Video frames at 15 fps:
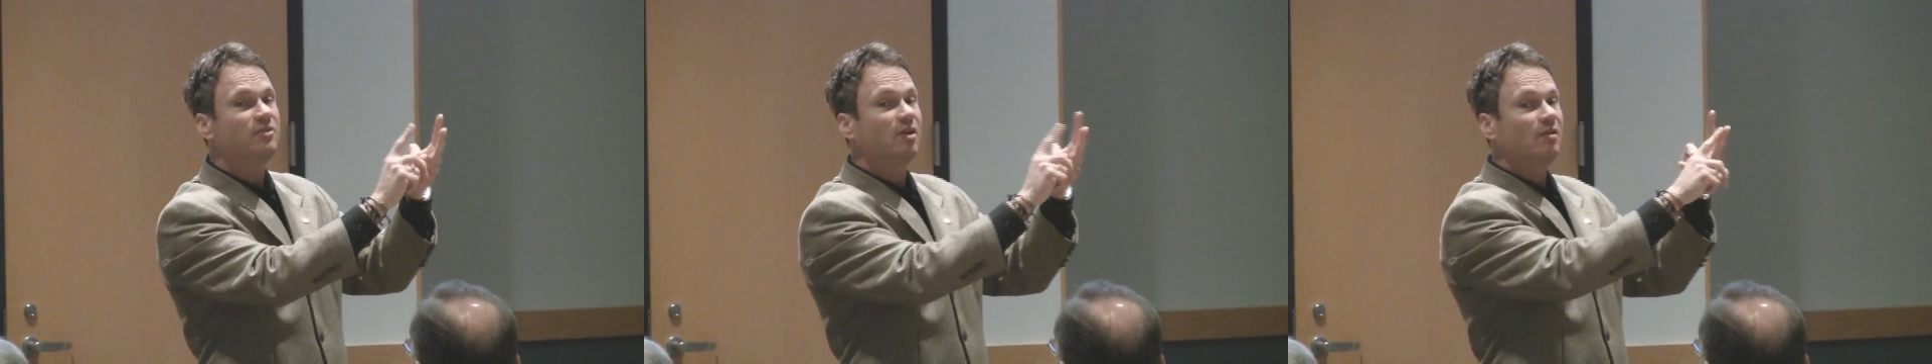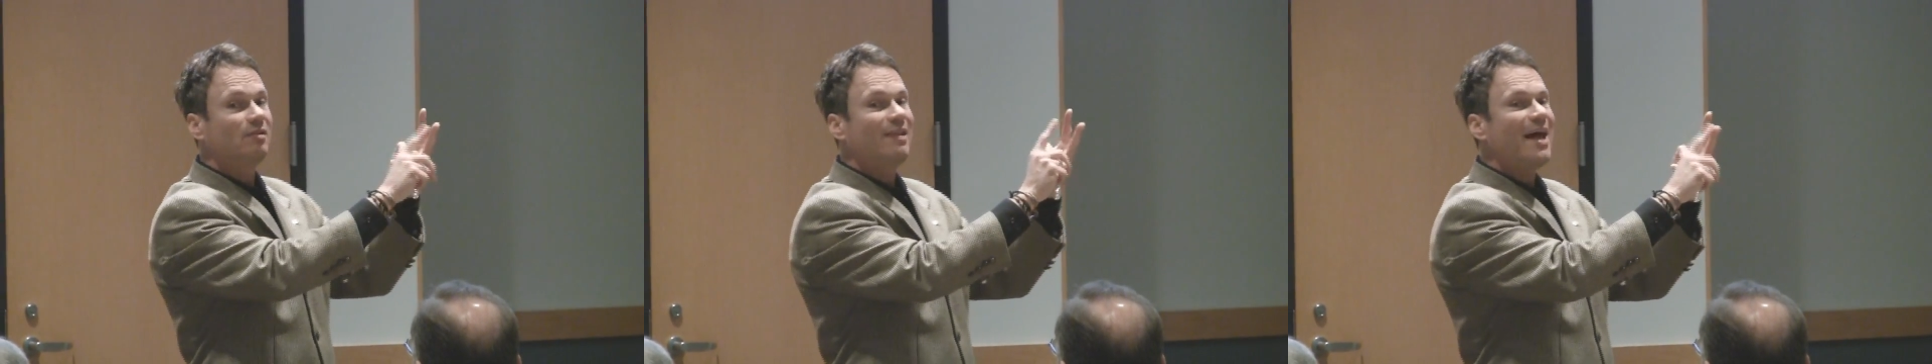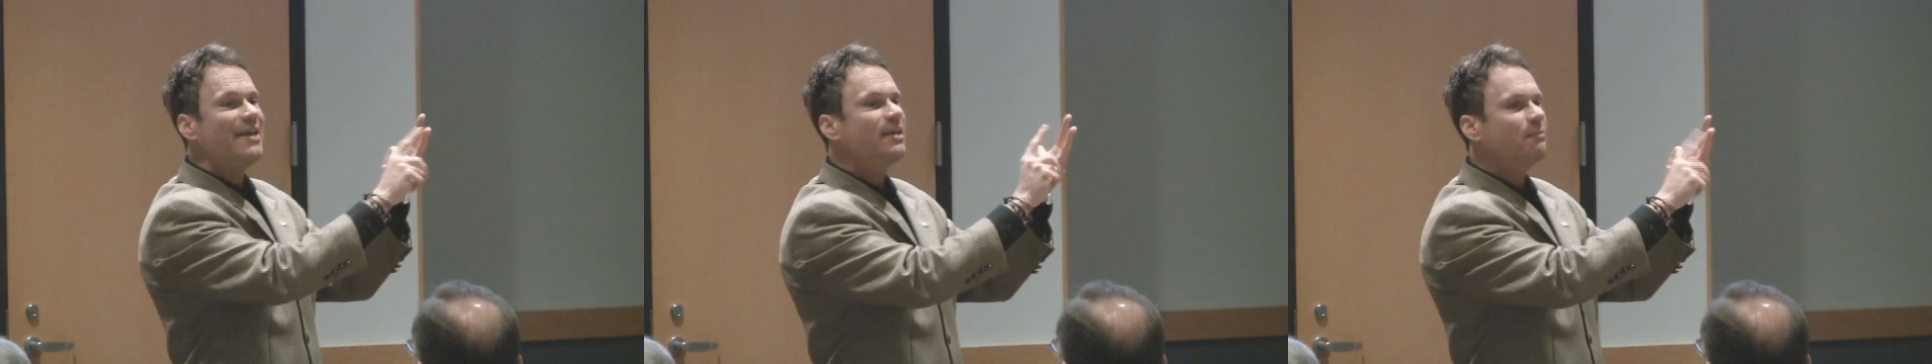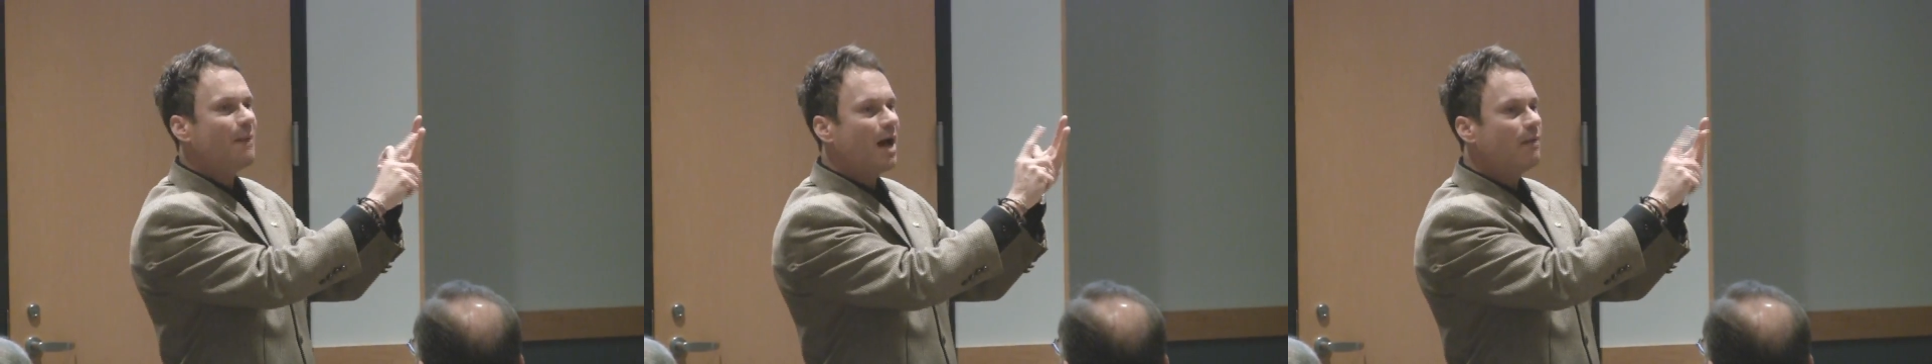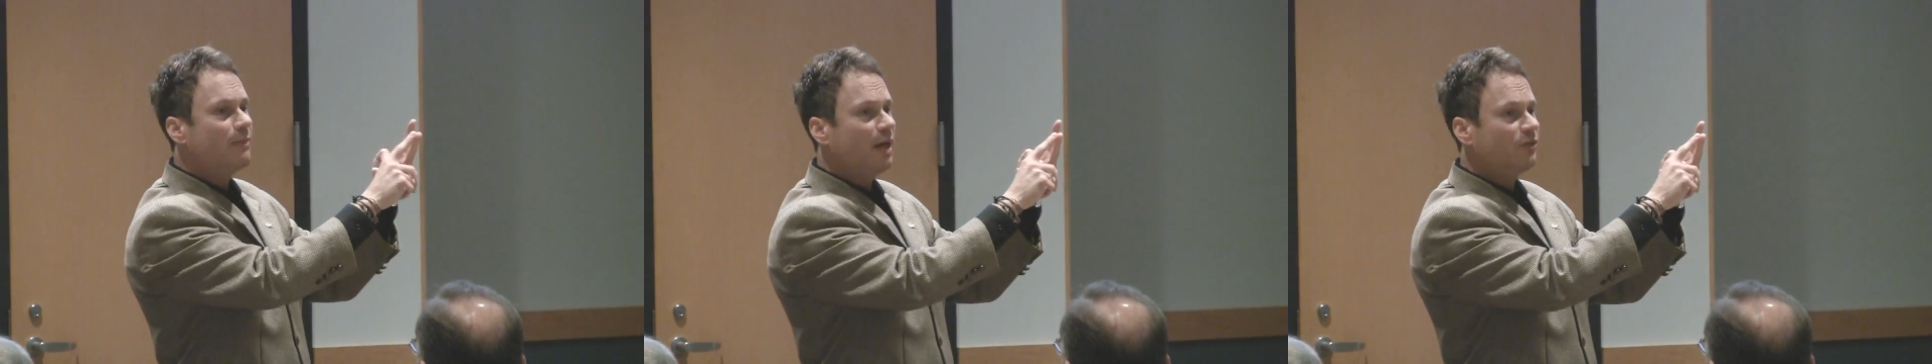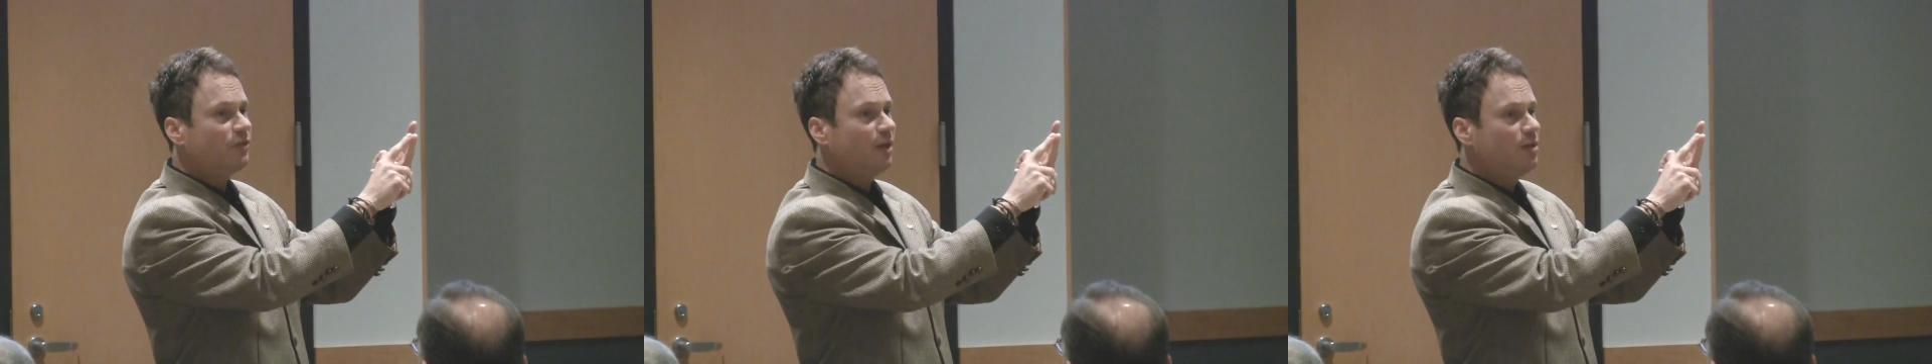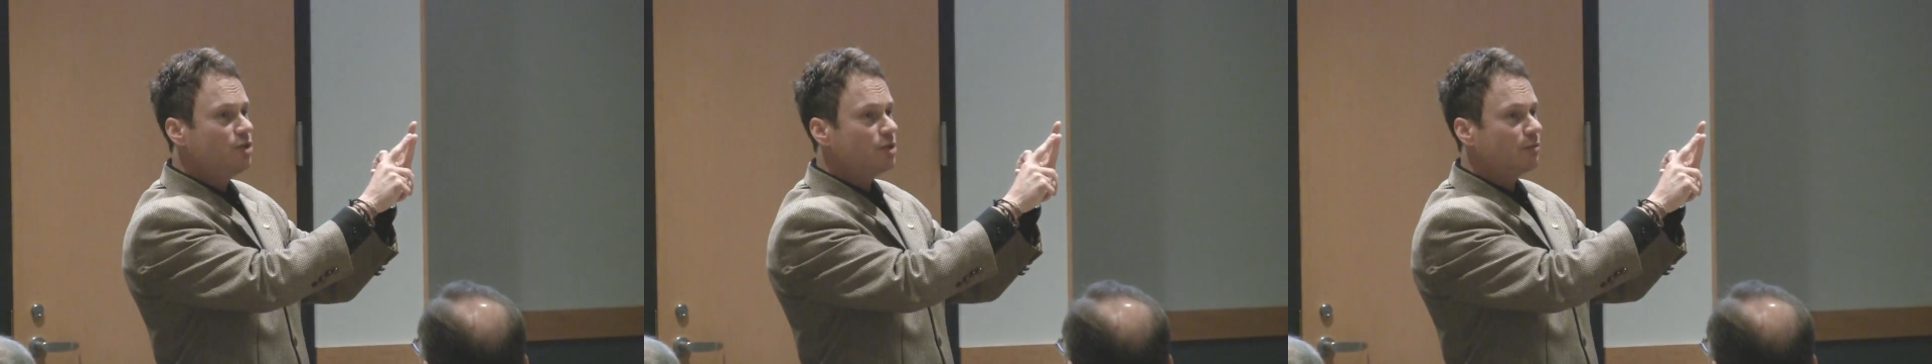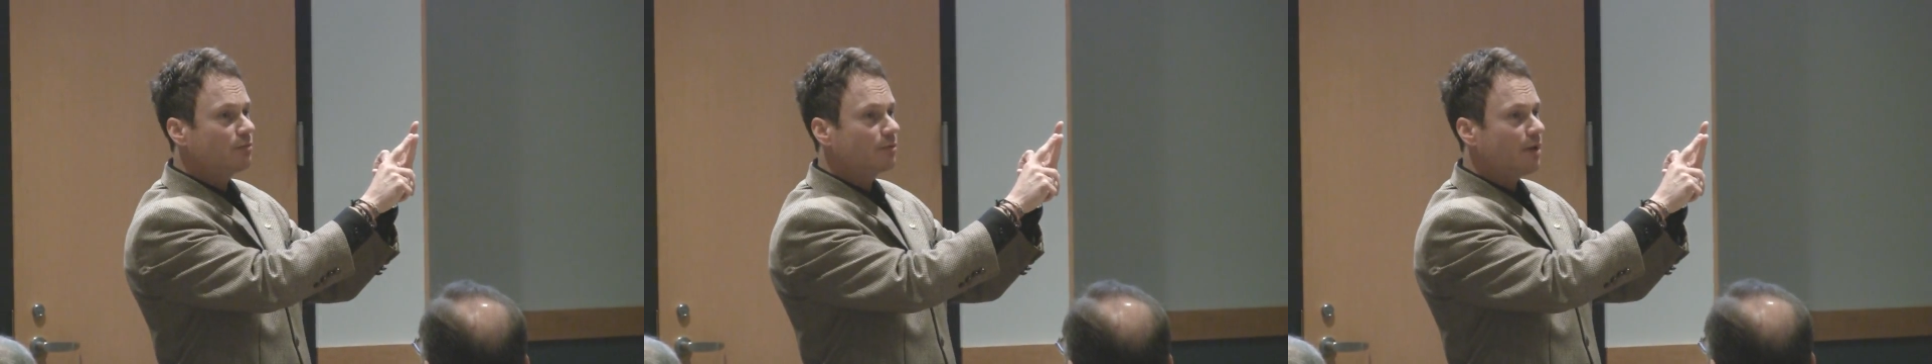to like my
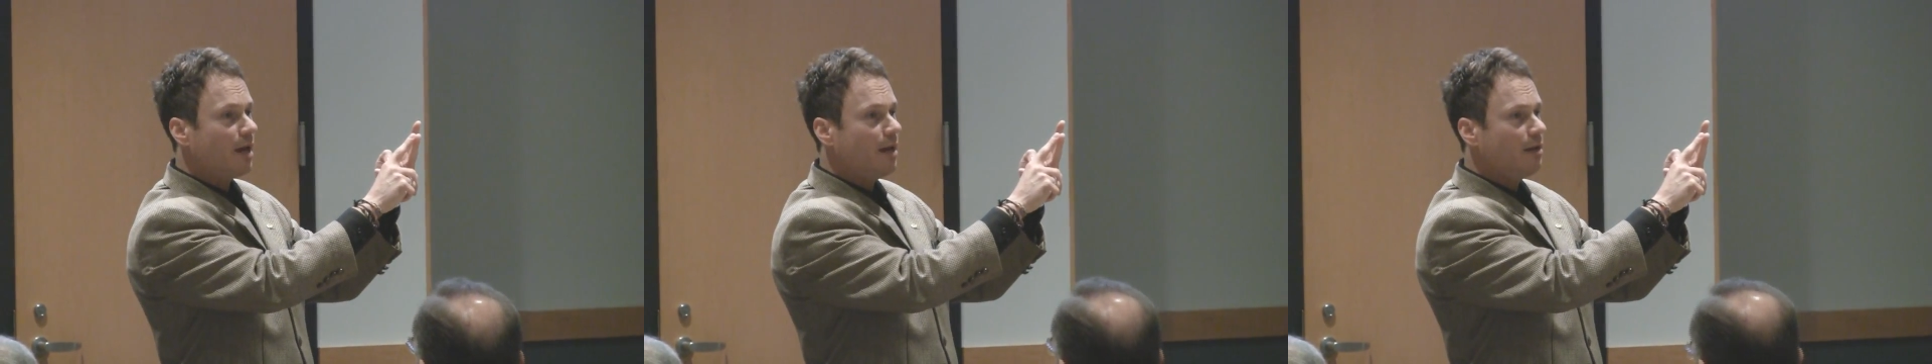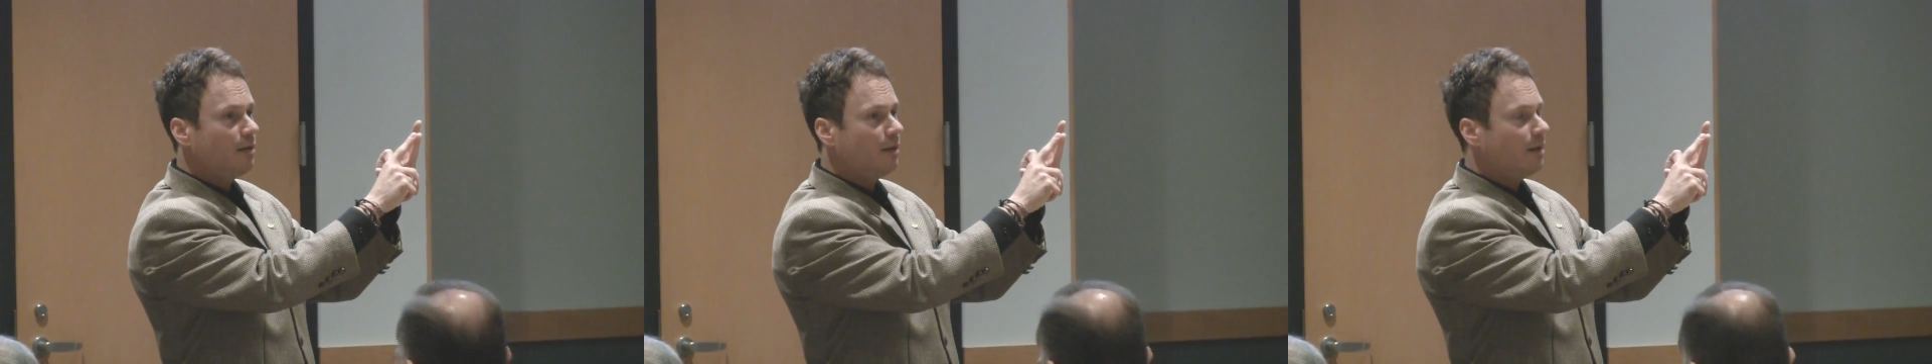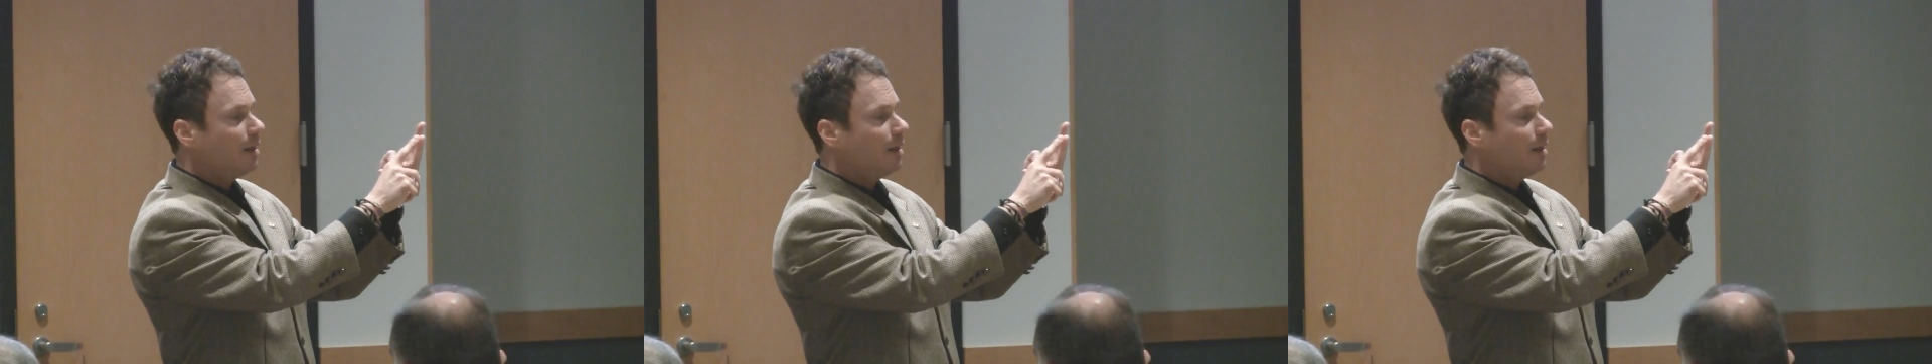message, right?